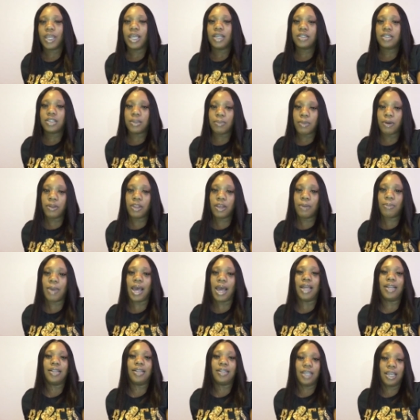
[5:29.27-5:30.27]
Some of them
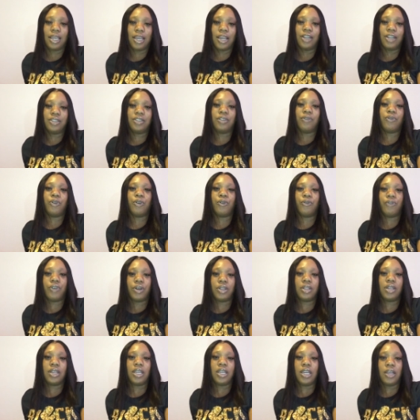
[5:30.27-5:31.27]
I did interview for
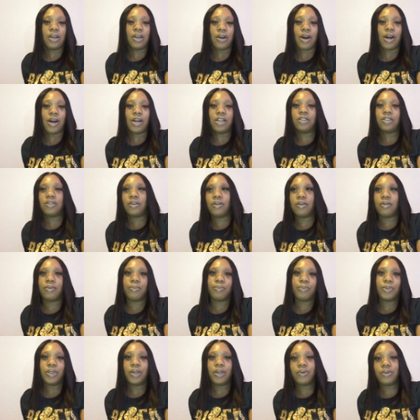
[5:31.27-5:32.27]
the ER, so
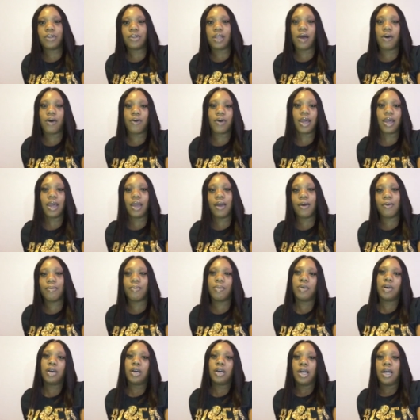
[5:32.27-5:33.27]
it was like, okay,
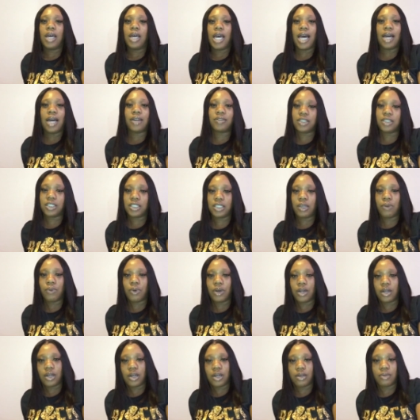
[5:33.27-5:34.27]
I'll just see
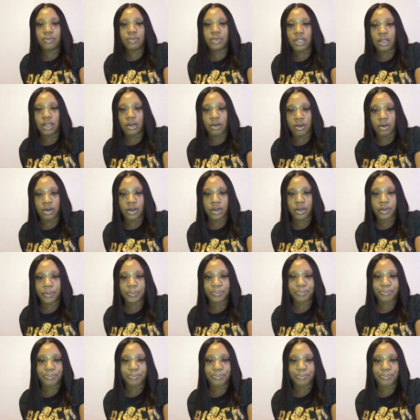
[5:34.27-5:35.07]
what comes along.